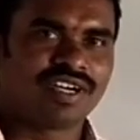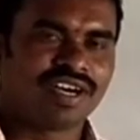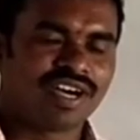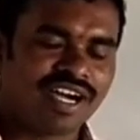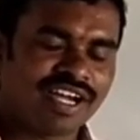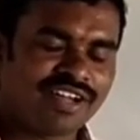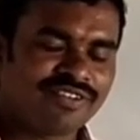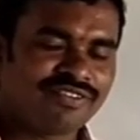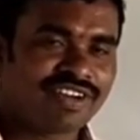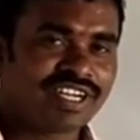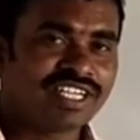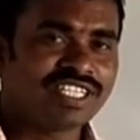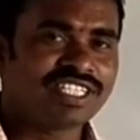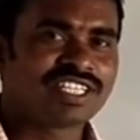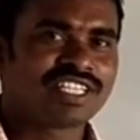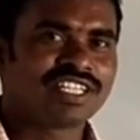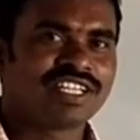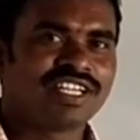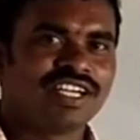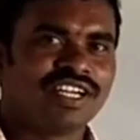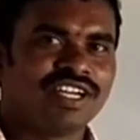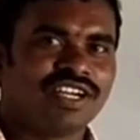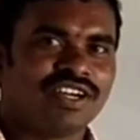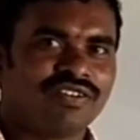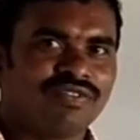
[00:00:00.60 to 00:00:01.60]
Hi friends,
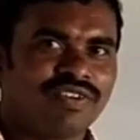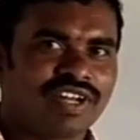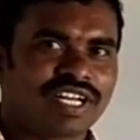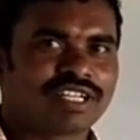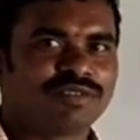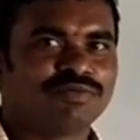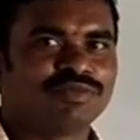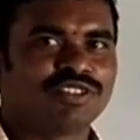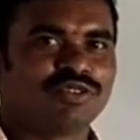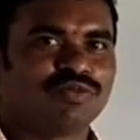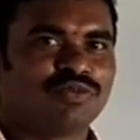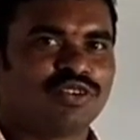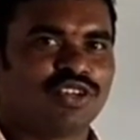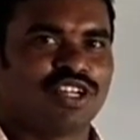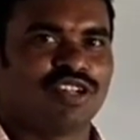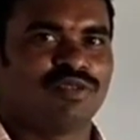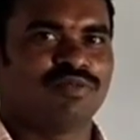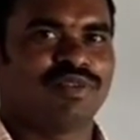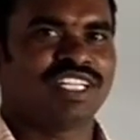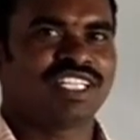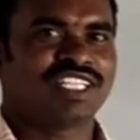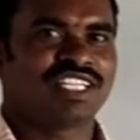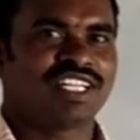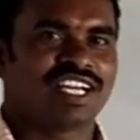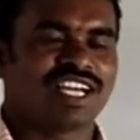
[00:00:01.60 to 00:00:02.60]
welcome to Model
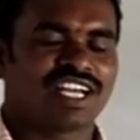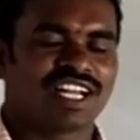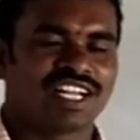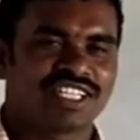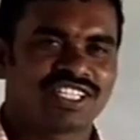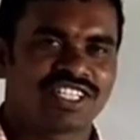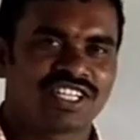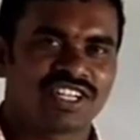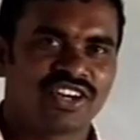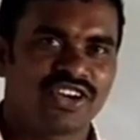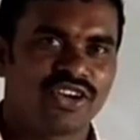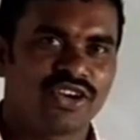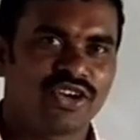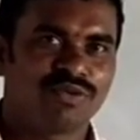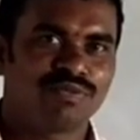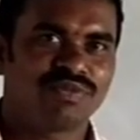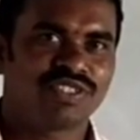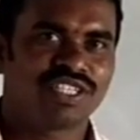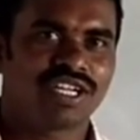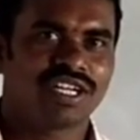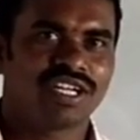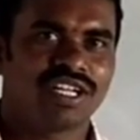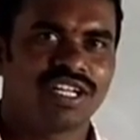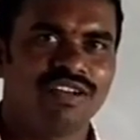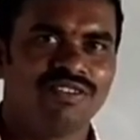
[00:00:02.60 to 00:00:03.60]
Maths Nagaraju Sir YouTube
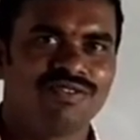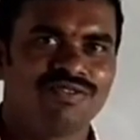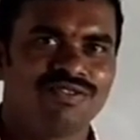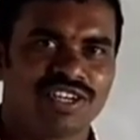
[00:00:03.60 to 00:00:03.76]
channel.